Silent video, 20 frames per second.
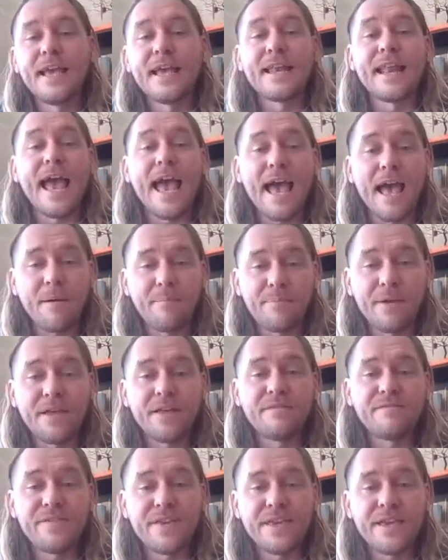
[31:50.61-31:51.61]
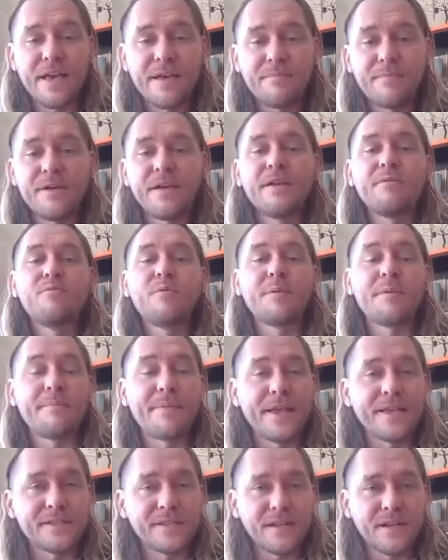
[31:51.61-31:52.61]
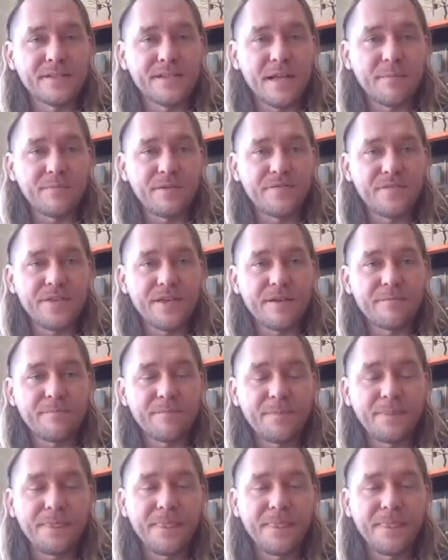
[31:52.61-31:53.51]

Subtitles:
An app VM will be based on a template VM,